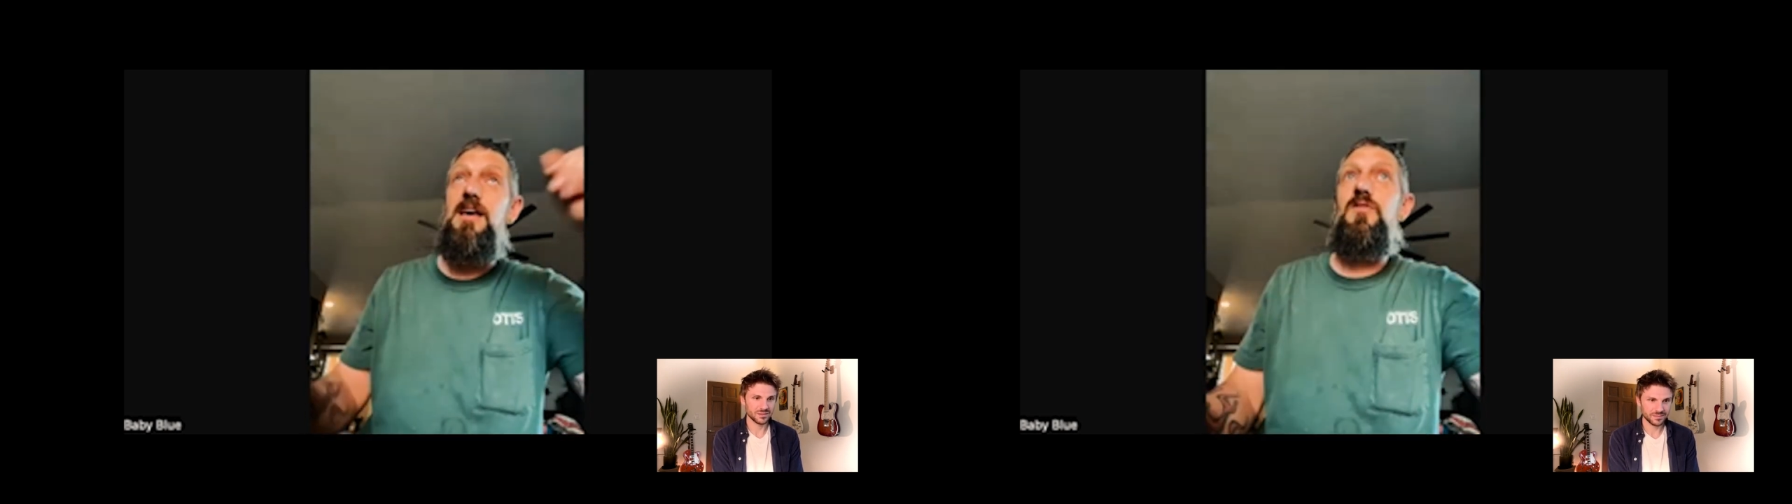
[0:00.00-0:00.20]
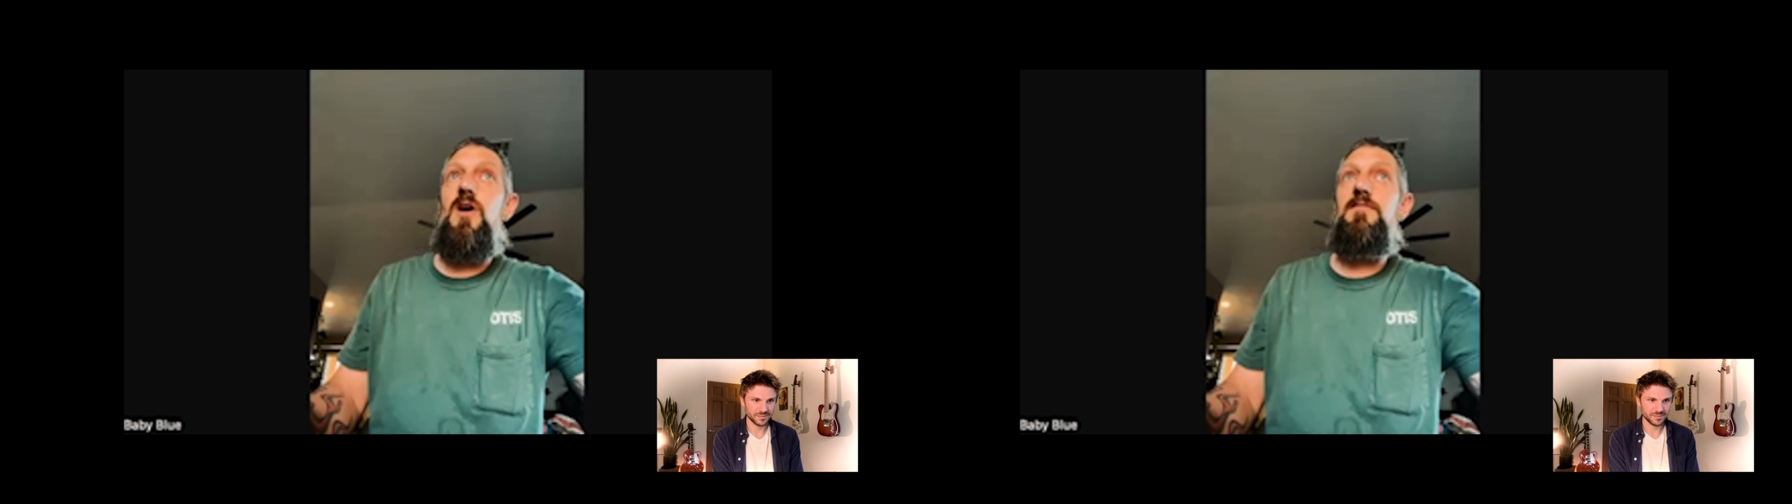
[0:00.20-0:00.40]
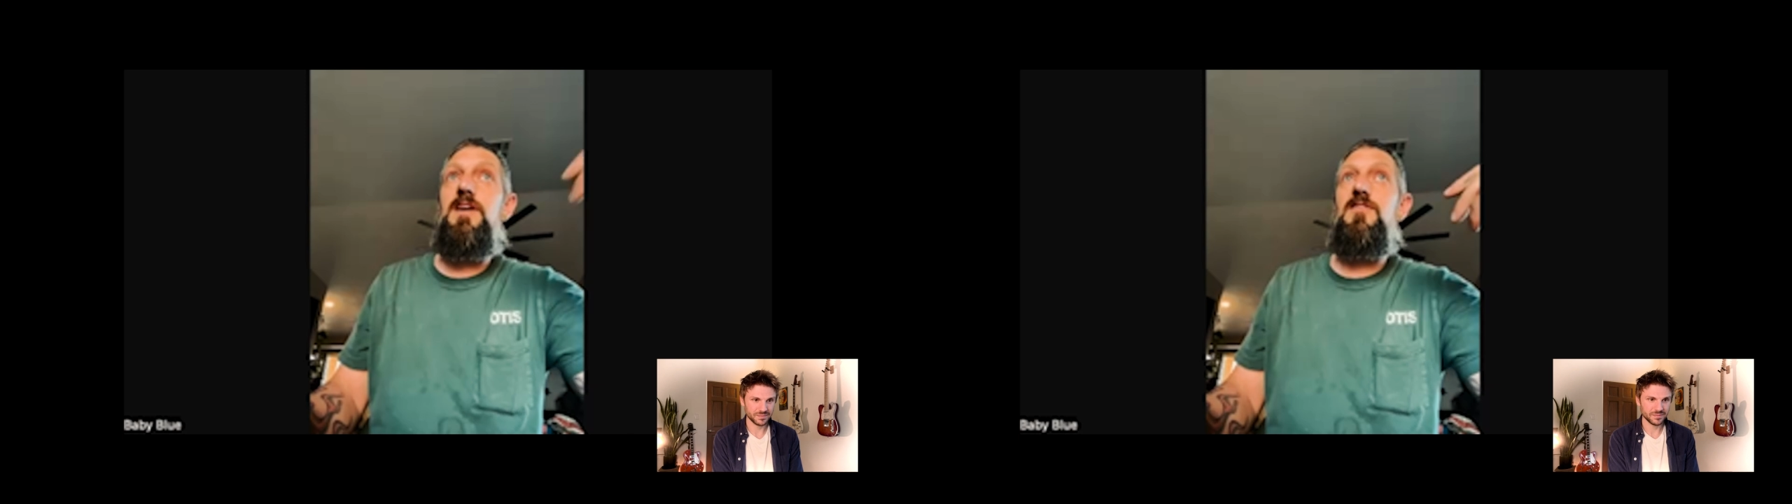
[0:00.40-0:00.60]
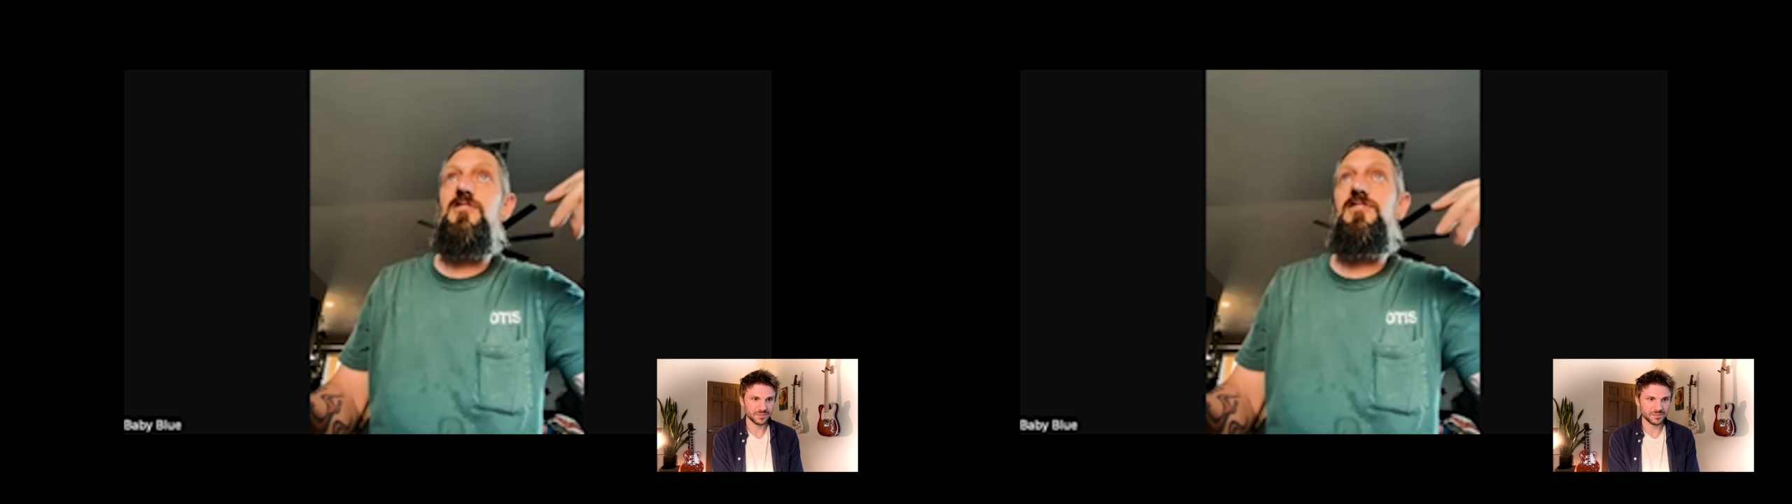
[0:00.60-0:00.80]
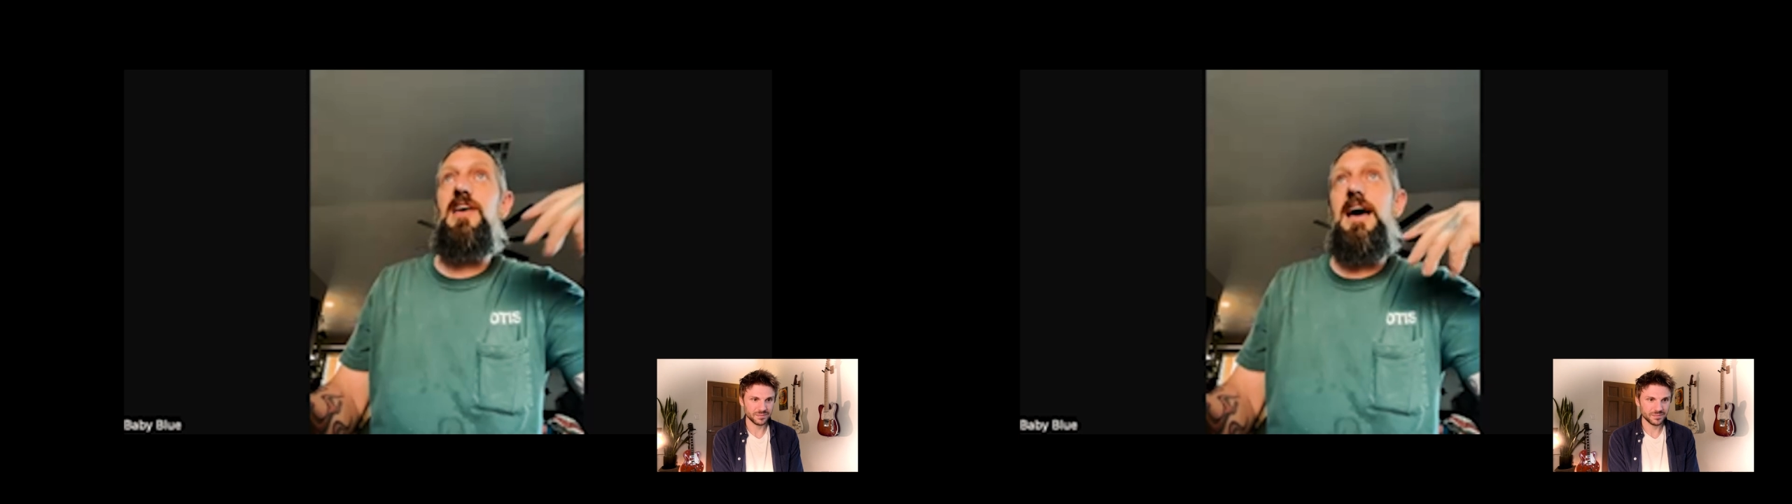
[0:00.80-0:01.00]
So I've
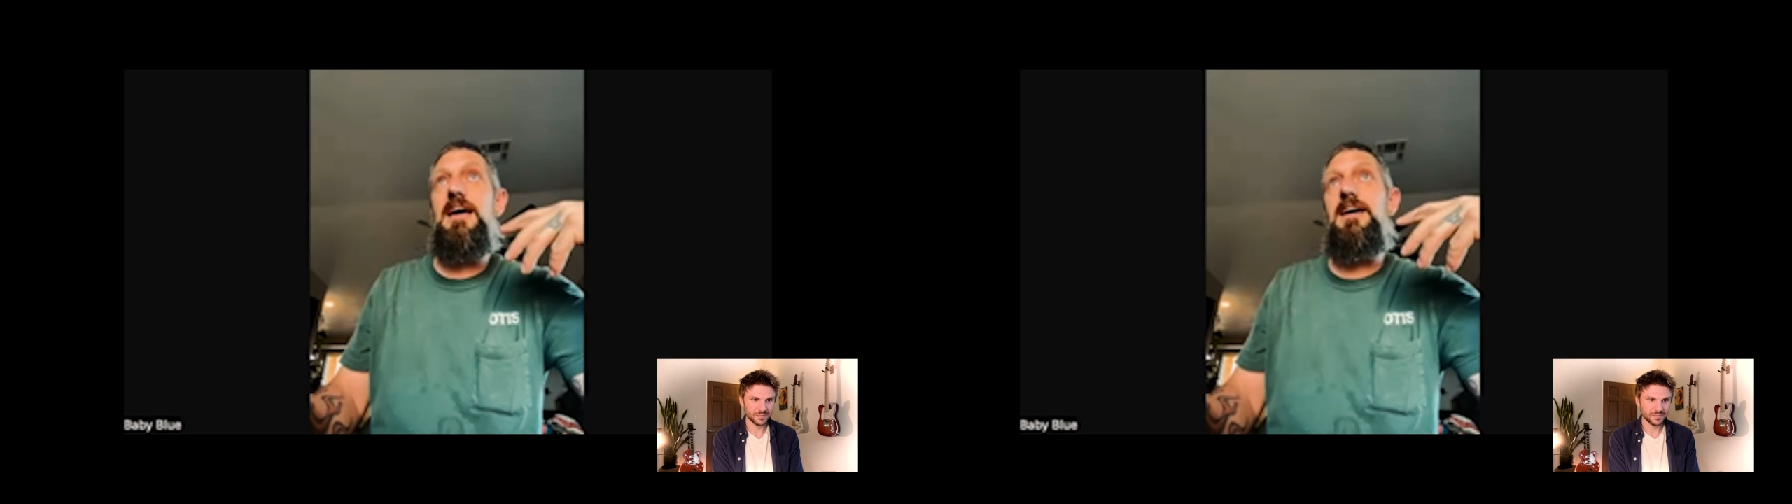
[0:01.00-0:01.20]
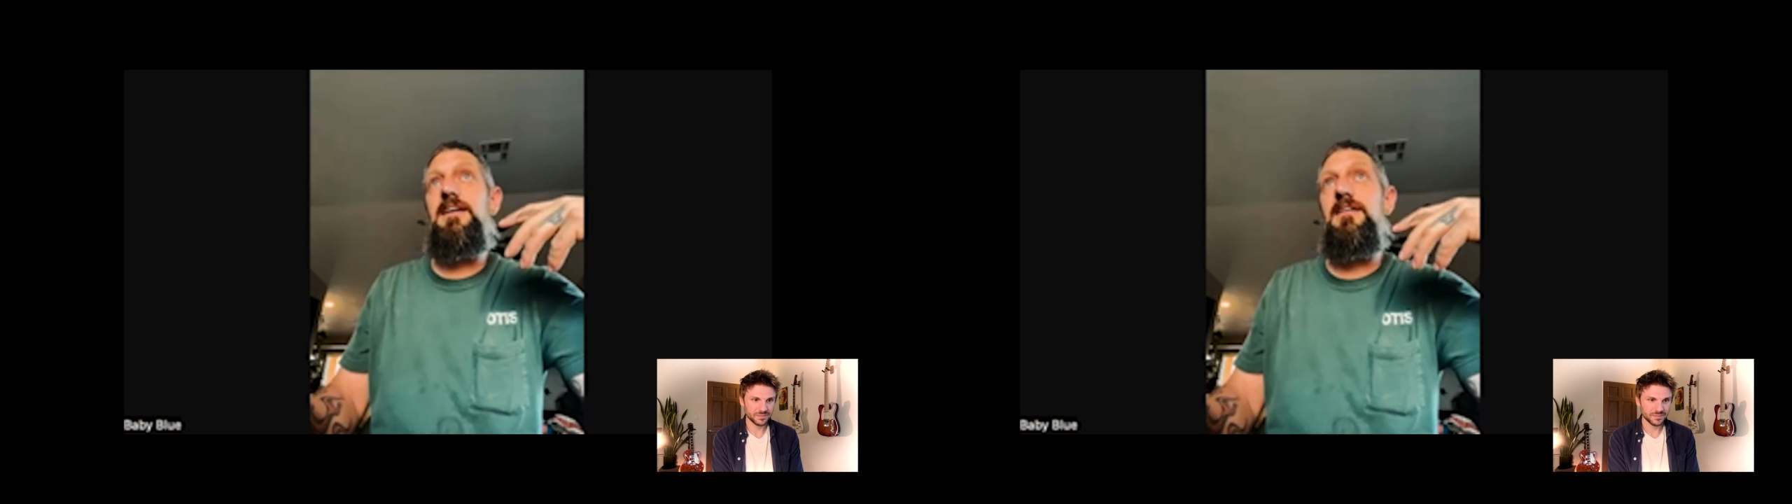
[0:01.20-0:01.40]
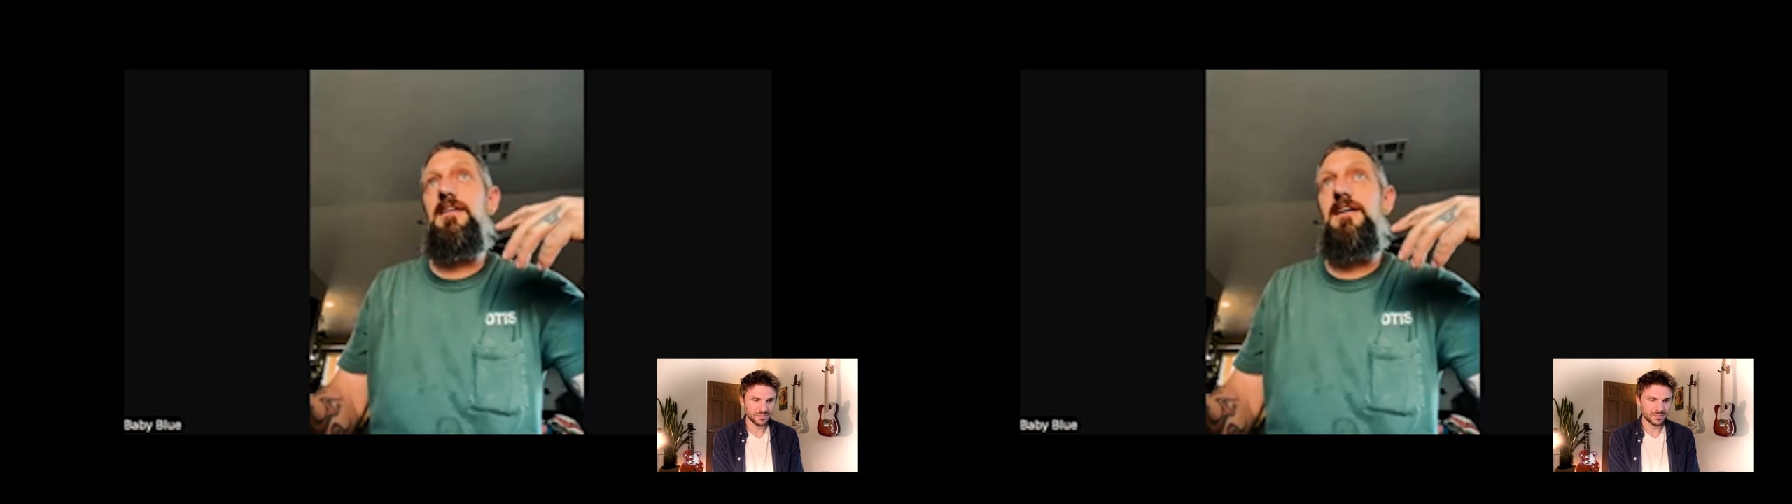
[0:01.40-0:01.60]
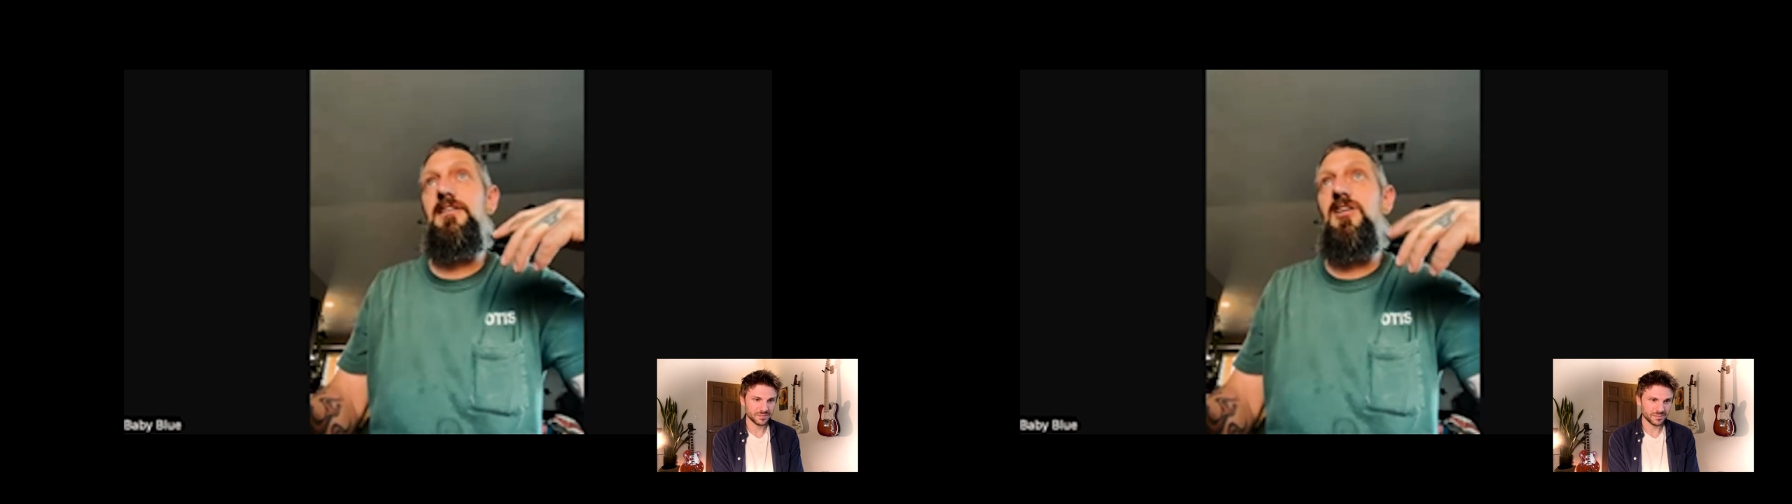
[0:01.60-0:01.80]
never sat and